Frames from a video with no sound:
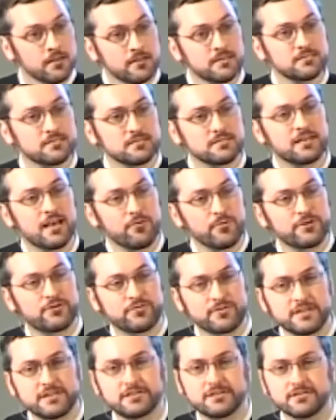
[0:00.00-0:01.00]
This is how we
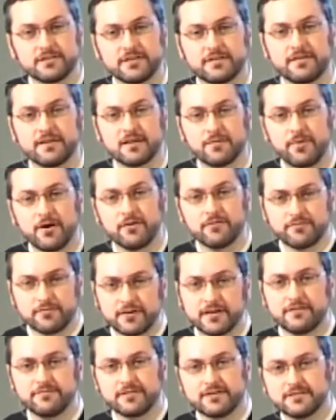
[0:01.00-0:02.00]
traditionally think about
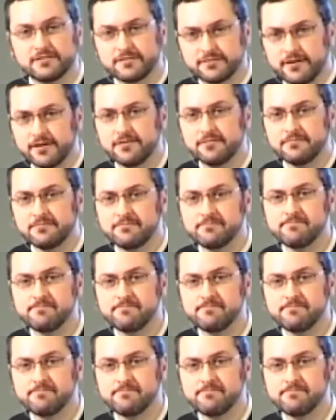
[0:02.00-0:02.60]
forgiveness, right?